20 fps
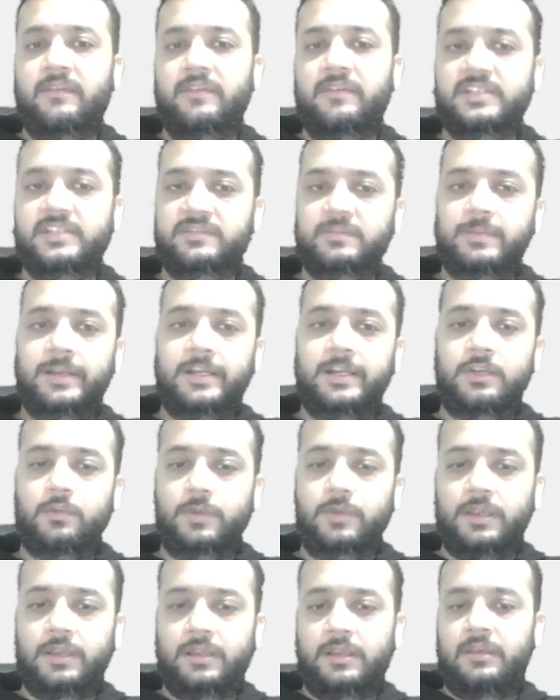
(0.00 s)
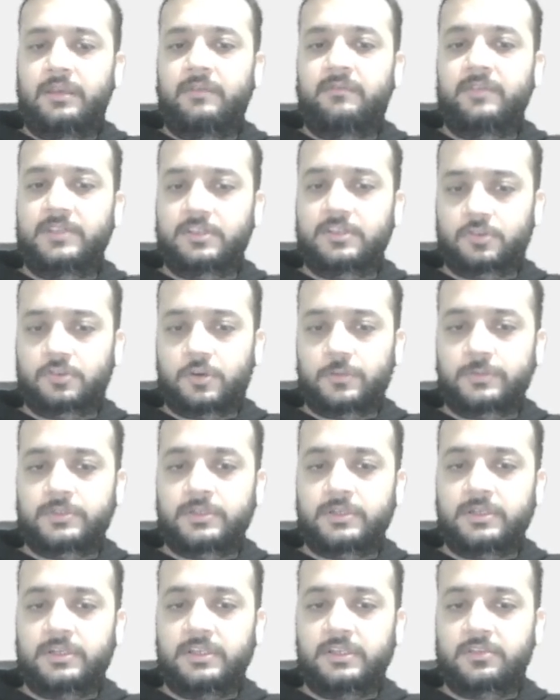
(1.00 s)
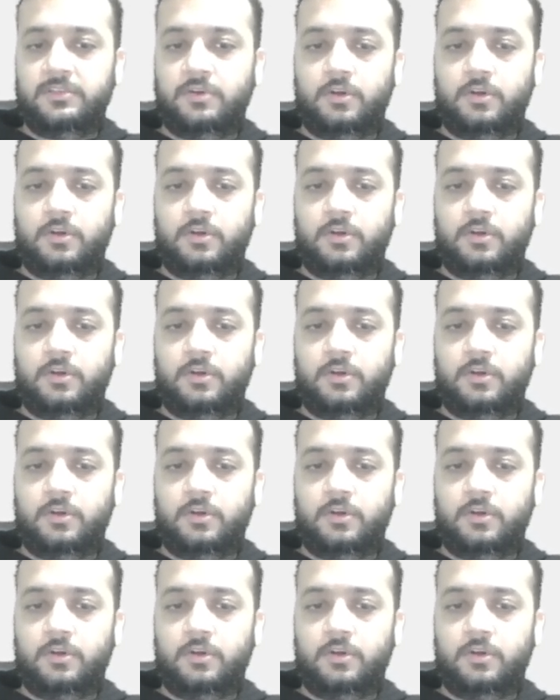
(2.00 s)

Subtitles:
which is V by 2L, which is option D is